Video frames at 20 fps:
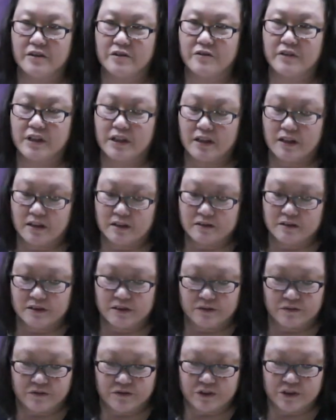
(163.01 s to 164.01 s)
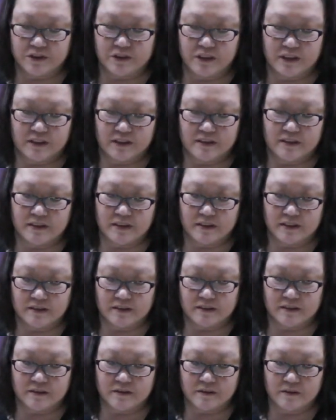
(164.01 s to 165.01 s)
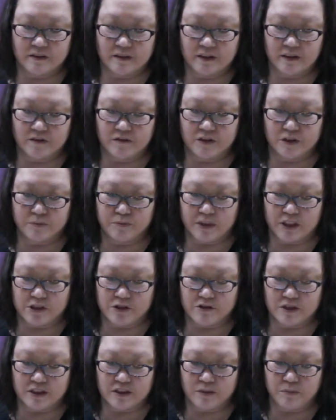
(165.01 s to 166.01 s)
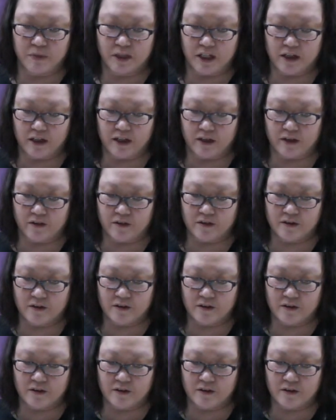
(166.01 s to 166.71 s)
$3.14 left in my dress pocket,